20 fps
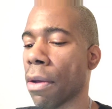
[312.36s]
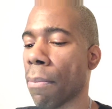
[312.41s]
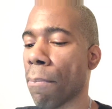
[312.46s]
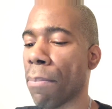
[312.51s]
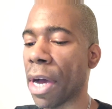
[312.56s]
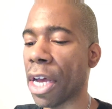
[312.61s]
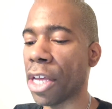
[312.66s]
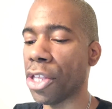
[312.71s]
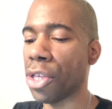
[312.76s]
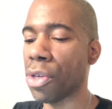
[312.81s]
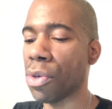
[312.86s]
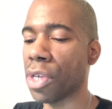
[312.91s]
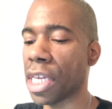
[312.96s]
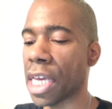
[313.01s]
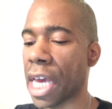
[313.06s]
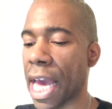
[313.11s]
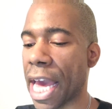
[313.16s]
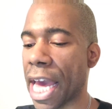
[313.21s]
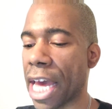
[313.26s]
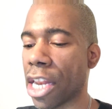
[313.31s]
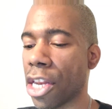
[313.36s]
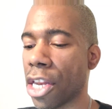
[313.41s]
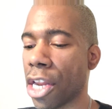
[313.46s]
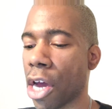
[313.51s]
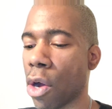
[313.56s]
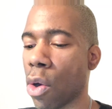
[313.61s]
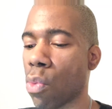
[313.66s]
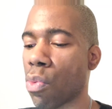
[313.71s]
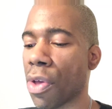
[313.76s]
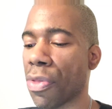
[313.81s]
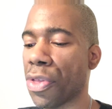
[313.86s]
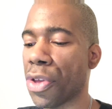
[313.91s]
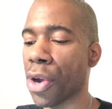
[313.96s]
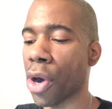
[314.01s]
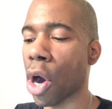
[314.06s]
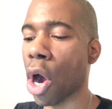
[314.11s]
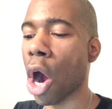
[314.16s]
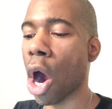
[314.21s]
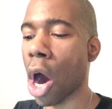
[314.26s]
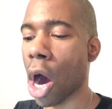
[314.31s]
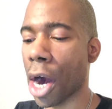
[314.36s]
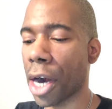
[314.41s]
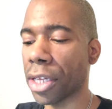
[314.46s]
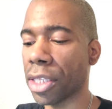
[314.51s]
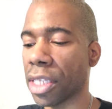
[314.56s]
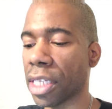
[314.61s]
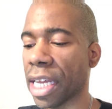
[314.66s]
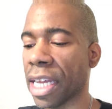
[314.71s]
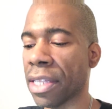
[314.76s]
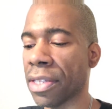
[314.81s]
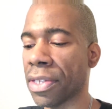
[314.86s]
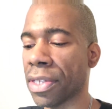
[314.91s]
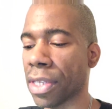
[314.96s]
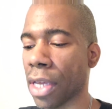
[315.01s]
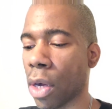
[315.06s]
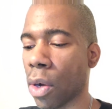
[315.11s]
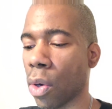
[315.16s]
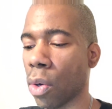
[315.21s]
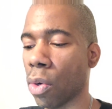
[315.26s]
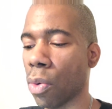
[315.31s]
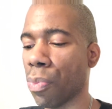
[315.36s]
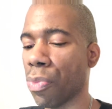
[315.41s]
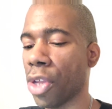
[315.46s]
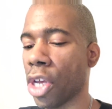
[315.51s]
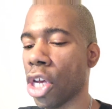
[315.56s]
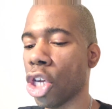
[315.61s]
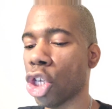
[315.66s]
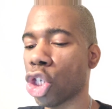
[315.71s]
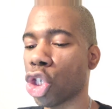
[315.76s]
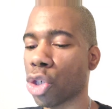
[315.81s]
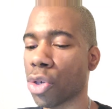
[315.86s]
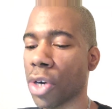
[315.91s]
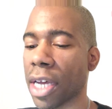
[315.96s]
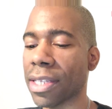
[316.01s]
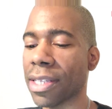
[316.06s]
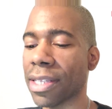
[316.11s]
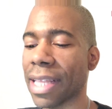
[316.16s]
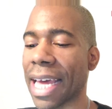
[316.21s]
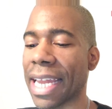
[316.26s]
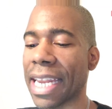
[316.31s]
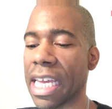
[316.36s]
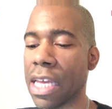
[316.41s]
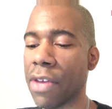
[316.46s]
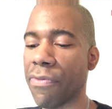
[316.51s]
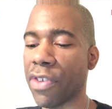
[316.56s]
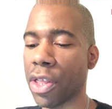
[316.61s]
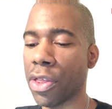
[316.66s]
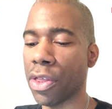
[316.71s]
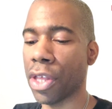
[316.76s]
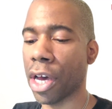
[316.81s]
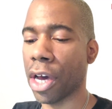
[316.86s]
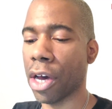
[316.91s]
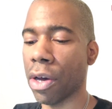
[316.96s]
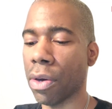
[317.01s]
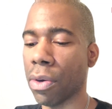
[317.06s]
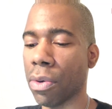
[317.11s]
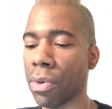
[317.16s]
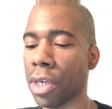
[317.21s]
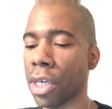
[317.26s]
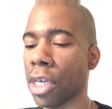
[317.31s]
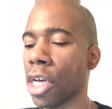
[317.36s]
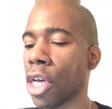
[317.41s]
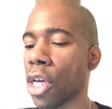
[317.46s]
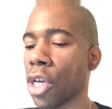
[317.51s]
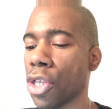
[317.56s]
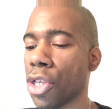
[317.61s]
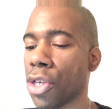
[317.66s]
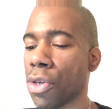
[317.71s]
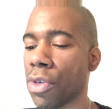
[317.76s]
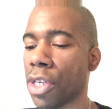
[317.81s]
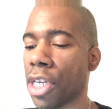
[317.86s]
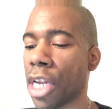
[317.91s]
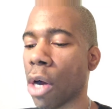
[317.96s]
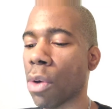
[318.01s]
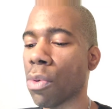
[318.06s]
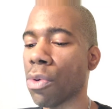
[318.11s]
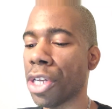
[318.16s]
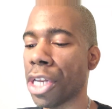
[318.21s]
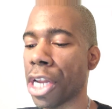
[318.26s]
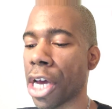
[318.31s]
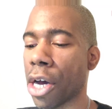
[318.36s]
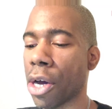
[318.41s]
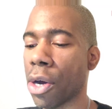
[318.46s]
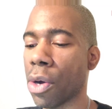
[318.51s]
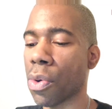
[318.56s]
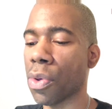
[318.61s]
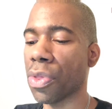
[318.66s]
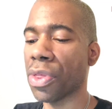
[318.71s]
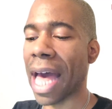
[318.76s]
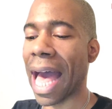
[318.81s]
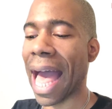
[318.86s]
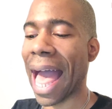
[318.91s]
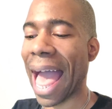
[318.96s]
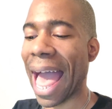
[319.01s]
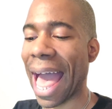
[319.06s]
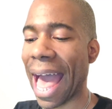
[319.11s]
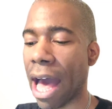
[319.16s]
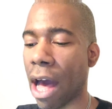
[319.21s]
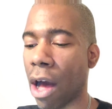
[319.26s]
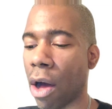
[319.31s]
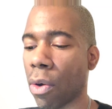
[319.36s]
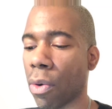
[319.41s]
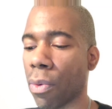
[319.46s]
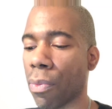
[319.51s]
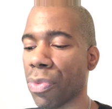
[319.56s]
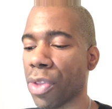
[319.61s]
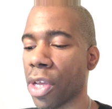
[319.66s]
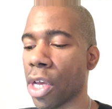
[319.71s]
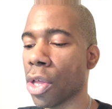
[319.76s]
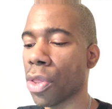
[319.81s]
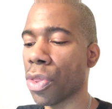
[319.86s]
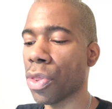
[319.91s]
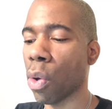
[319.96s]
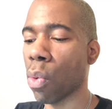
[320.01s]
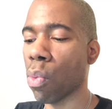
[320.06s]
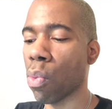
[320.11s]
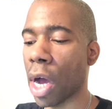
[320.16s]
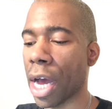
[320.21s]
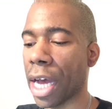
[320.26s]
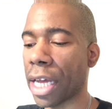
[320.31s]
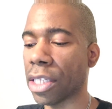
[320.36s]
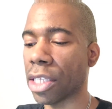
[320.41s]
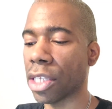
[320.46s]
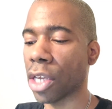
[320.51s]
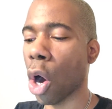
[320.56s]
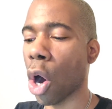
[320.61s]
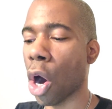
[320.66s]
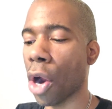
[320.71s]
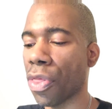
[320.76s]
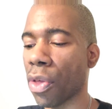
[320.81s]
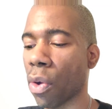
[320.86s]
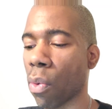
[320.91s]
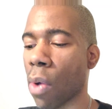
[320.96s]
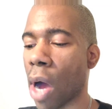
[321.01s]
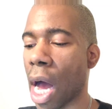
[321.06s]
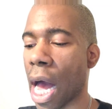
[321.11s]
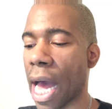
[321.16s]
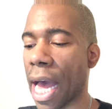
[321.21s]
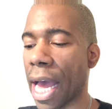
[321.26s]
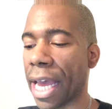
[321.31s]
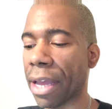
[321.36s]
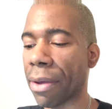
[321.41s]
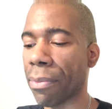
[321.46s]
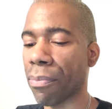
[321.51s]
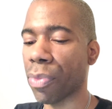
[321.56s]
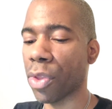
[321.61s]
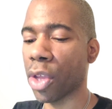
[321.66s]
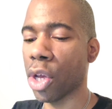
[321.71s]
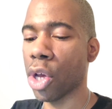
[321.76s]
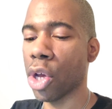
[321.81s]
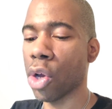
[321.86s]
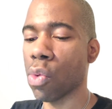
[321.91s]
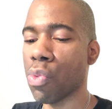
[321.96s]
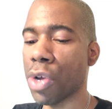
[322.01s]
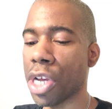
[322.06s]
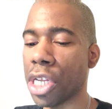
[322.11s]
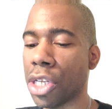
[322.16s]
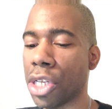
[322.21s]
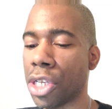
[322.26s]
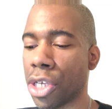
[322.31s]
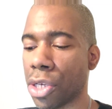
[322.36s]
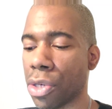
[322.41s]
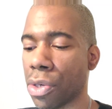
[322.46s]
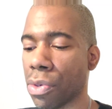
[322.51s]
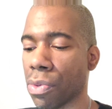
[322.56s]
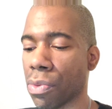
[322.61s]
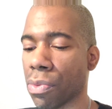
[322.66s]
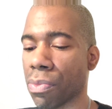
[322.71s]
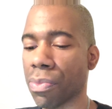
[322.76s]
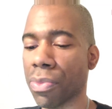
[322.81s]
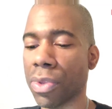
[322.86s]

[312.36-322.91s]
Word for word: but you can know with your heart and soul. Trust that even though you don't know the how, the what, or the why. We do.